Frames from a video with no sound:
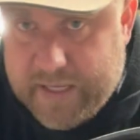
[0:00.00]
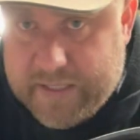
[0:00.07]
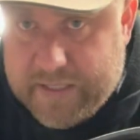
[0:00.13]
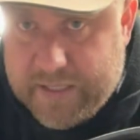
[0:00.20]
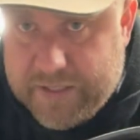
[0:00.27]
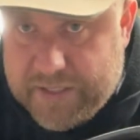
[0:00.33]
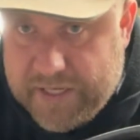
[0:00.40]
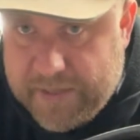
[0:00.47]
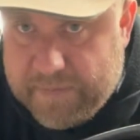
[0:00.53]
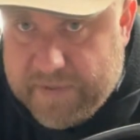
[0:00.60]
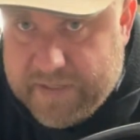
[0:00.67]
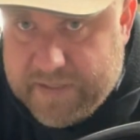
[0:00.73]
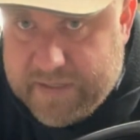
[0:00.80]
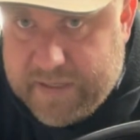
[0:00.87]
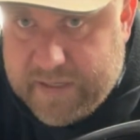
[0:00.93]
and
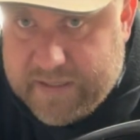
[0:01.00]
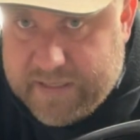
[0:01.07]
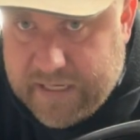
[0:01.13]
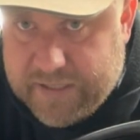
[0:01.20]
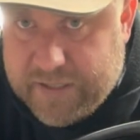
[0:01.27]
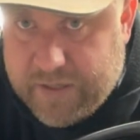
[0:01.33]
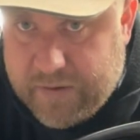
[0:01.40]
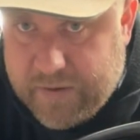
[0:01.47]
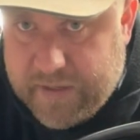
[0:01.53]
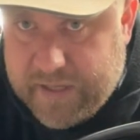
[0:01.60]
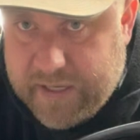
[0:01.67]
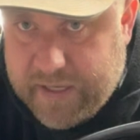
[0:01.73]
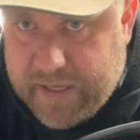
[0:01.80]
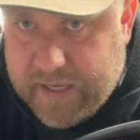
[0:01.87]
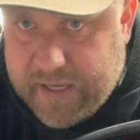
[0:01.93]
cheapest extension cord that
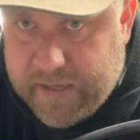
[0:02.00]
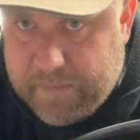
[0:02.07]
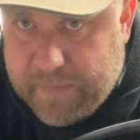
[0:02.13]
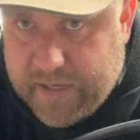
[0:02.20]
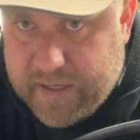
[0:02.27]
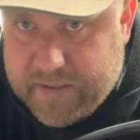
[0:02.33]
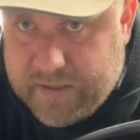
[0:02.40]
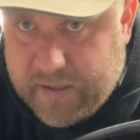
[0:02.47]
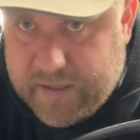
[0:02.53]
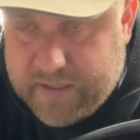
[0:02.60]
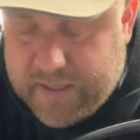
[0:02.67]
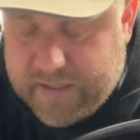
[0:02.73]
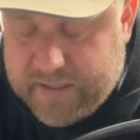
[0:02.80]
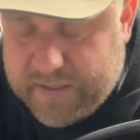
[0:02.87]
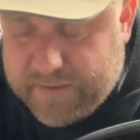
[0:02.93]
you can get, because all it
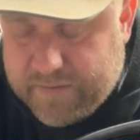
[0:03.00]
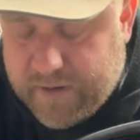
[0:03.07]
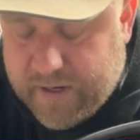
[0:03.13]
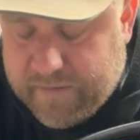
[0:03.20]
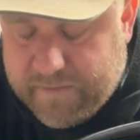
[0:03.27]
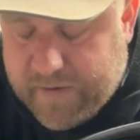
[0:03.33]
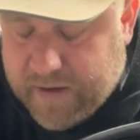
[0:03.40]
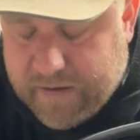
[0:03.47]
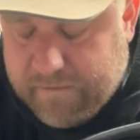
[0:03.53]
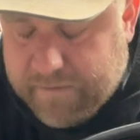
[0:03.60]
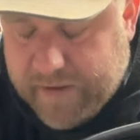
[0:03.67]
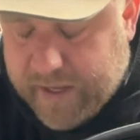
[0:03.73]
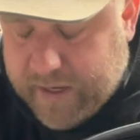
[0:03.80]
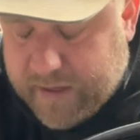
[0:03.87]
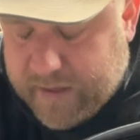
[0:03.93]
does is run a fucking
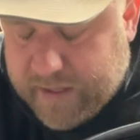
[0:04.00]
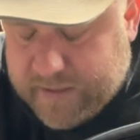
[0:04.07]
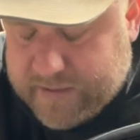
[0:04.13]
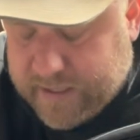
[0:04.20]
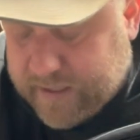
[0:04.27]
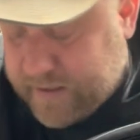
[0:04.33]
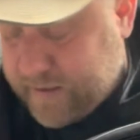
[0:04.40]
fan. That's it.